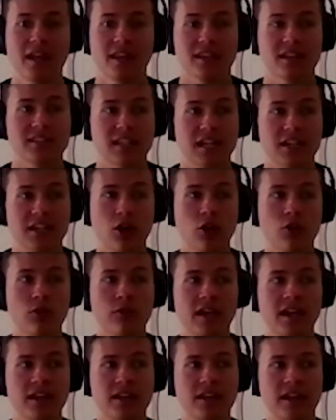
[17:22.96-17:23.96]
because I know
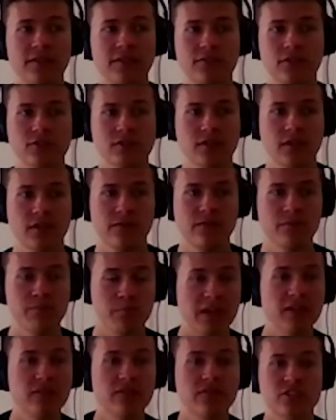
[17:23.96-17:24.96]
that if there's a
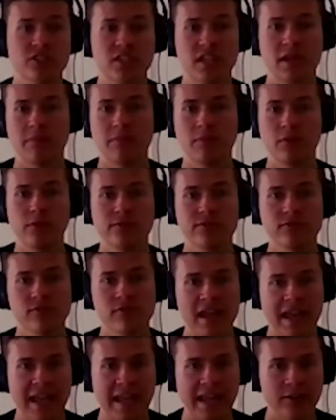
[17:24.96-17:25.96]
big fish that moves through
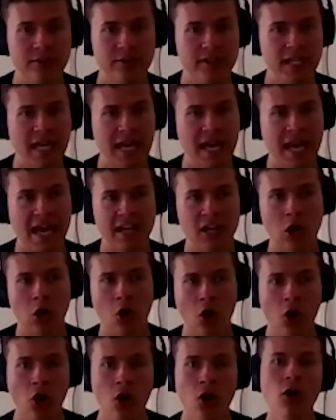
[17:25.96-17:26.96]
that area at
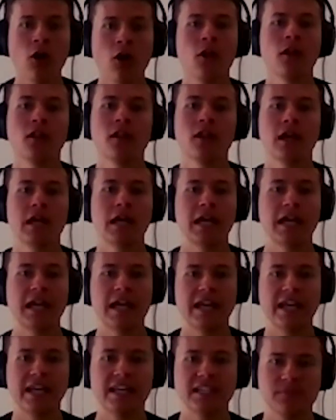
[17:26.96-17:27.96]
all,
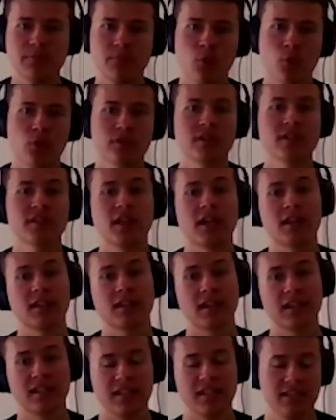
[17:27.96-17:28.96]
it's more than likely
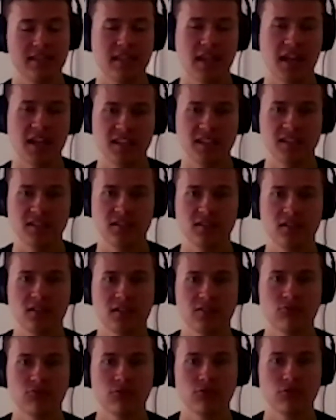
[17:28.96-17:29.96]
going to eat that eel,
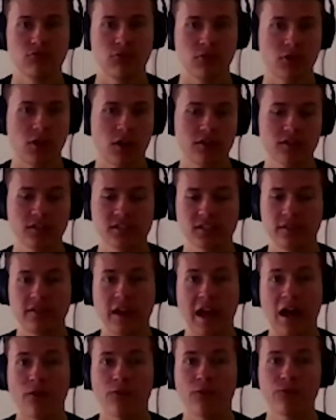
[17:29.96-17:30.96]
regardless of
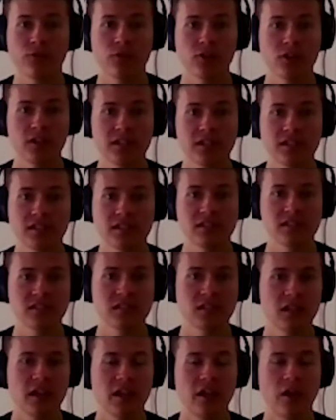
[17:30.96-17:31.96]
how full it is
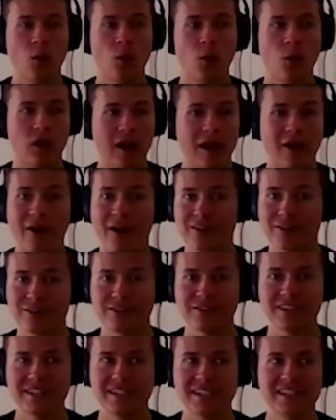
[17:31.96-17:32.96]
or how
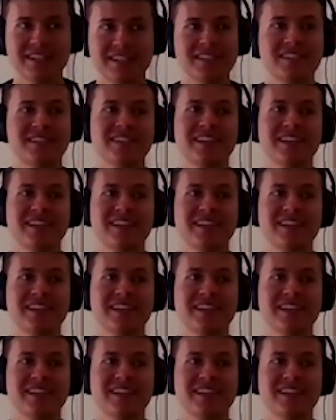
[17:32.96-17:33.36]
hungry it is.